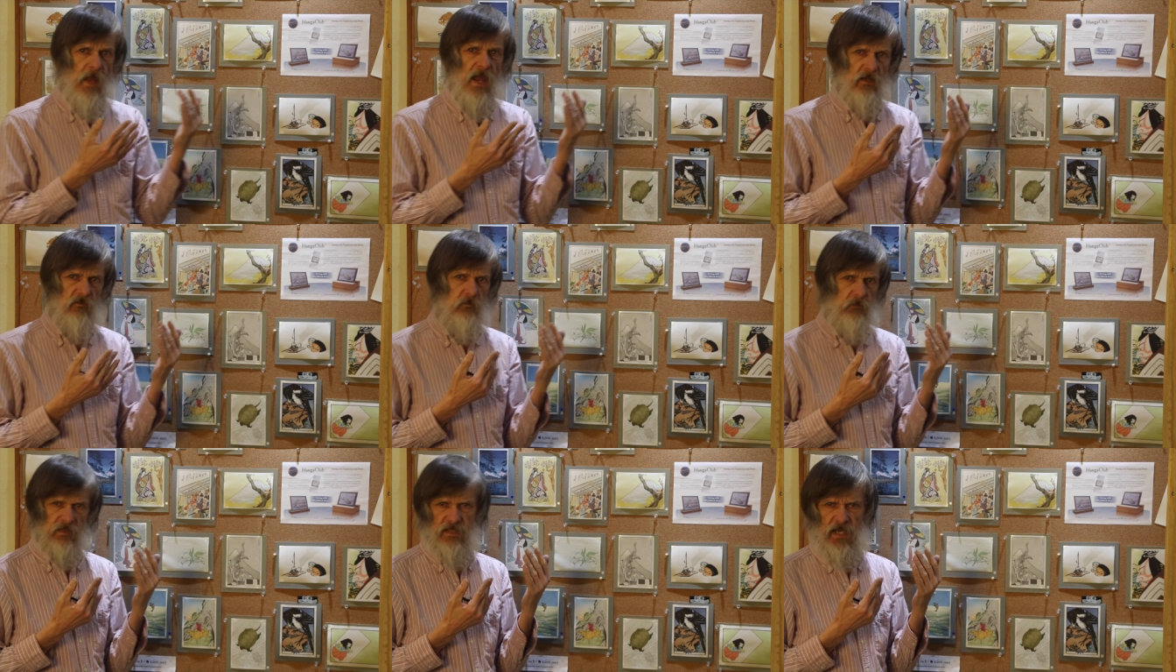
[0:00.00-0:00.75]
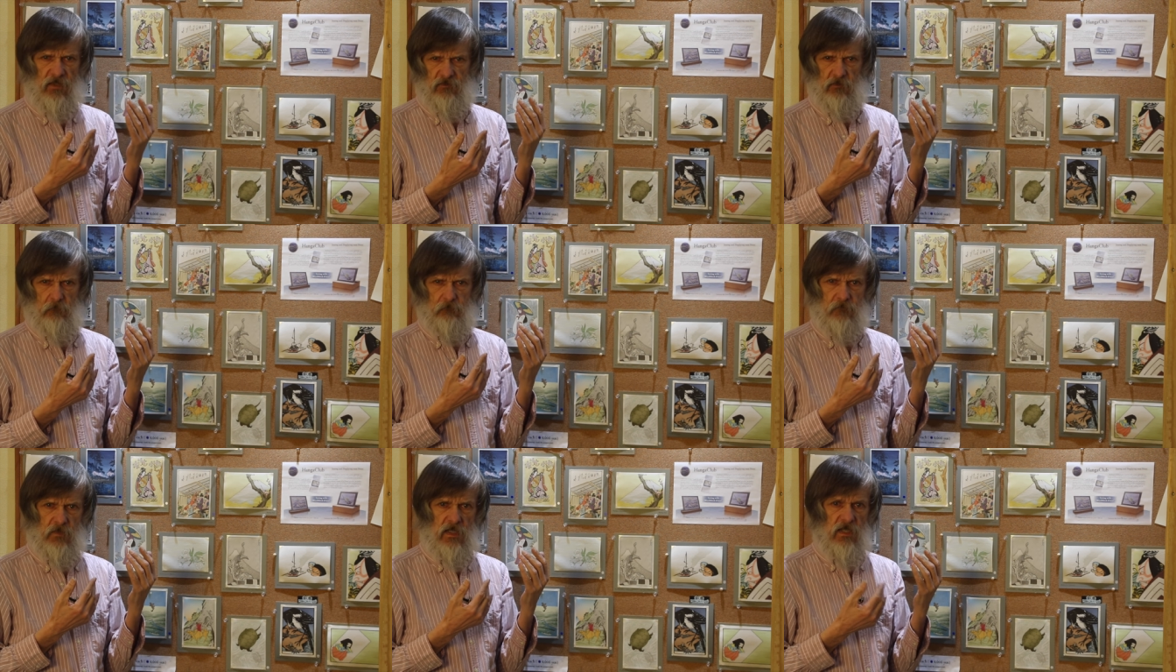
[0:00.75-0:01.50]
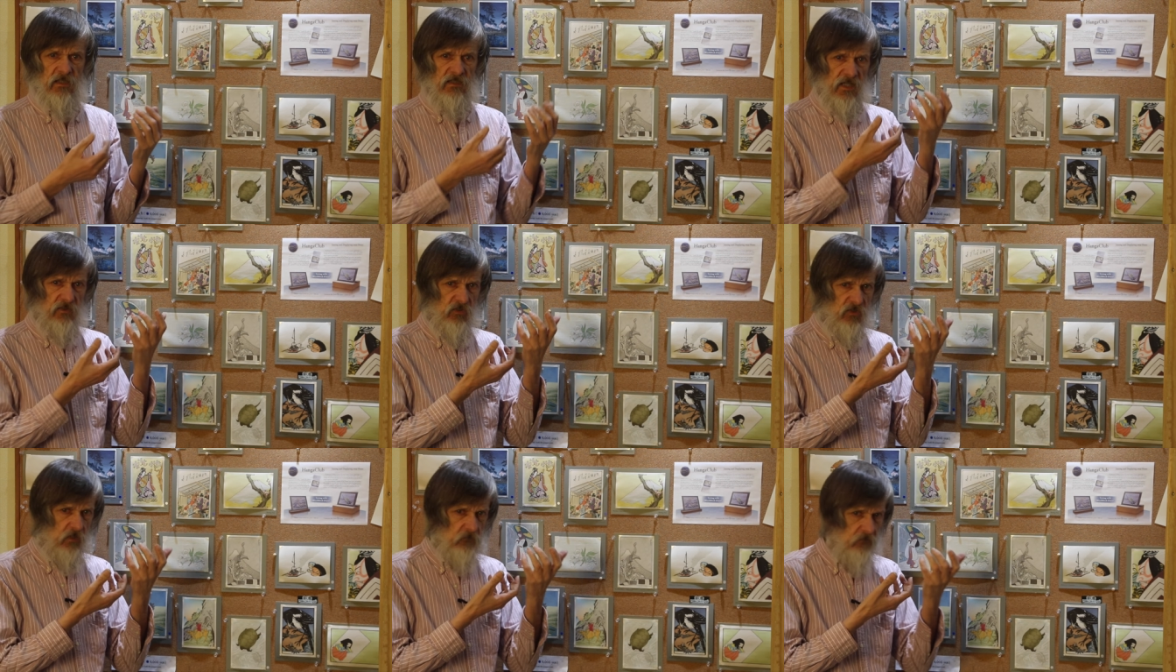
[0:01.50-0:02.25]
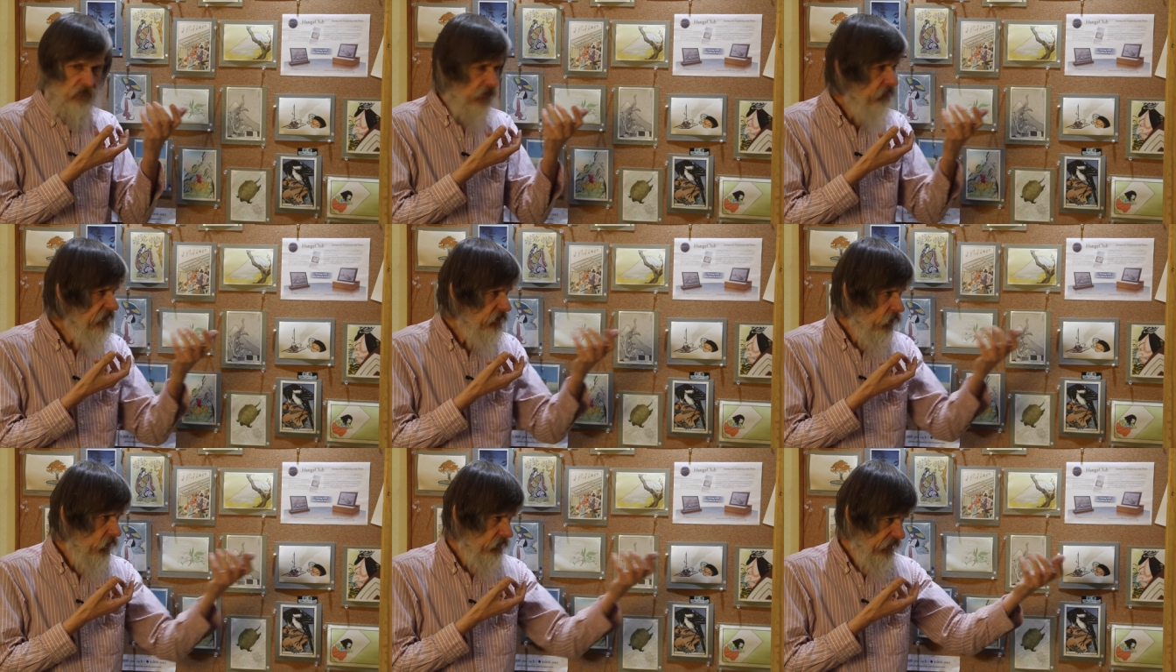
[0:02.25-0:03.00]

back from the castle. Get yourself a very long